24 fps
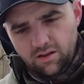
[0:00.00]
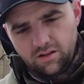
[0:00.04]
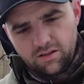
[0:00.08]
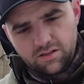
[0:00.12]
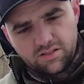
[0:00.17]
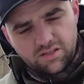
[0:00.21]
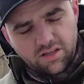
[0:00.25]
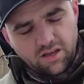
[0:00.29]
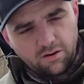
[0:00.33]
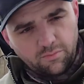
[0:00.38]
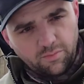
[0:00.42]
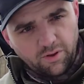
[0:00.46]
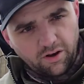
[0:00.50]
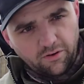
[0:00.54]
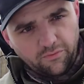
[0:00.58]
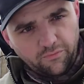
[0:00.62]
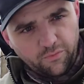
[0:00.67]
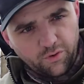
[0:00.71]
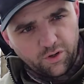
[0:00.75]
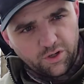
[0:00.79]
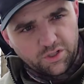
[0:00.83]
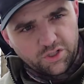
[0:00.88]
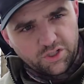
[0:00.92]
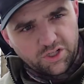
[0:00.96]
It's got about a
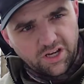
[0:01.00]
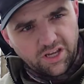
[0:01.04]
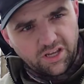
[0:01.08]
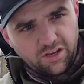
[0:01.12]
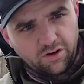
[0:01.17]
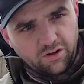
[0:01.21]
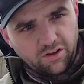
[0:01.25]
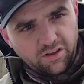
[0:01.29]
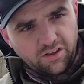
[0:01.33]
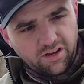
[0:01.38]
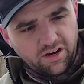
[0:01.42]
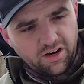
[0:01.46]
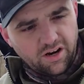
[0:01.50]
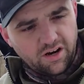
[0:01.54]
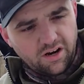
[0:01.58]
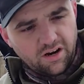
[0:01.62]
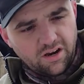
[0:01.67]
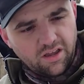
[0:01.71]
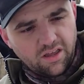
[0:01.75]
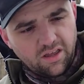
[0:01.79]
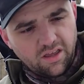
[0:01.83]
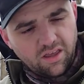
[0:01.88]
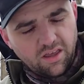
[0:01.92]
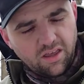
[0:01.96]
foot of chain on there.
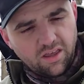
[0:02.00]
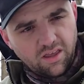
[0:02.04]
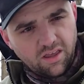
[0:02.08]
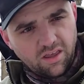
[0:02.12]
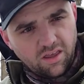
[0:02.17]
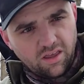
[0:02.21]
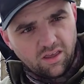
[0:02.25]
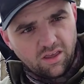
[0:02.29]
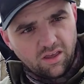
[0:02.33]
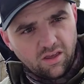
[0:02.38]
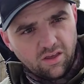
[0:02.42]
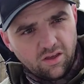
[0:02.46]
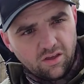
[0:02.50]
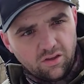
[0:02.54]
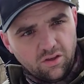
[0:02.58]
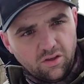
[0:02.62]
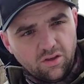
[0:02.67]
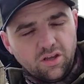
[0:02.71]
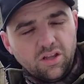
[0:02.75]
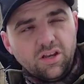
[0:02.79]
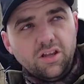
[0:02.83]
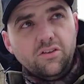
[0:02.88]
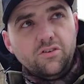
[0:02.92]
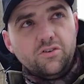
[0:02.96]
You
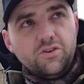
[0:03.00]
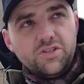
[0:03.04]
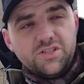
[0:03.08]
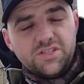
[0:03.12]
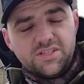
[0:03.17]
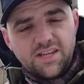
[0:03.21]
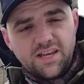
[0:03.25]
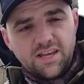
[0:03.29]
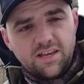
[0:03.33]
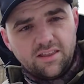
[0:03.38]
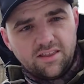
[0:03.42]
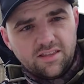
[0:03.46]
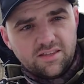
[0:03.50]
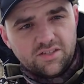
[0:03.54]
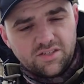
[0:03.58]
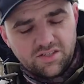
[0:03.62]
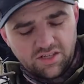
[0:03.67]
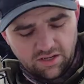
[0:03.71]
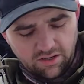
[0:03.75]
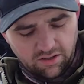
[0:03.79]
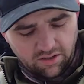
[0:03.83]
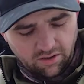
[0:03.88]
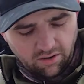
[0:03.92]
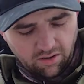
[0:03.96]
can either stake this
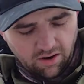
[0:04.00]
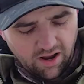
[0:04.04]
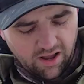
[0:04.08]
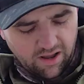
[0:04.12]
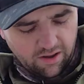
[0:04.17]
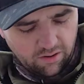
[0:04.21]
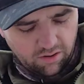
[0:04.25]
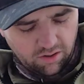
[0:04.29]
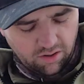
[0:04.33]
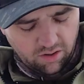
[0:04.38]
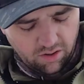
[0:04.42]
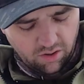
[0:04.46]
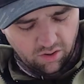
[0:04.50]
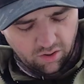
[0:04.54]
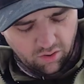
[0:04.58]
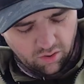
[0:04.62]
into the ground,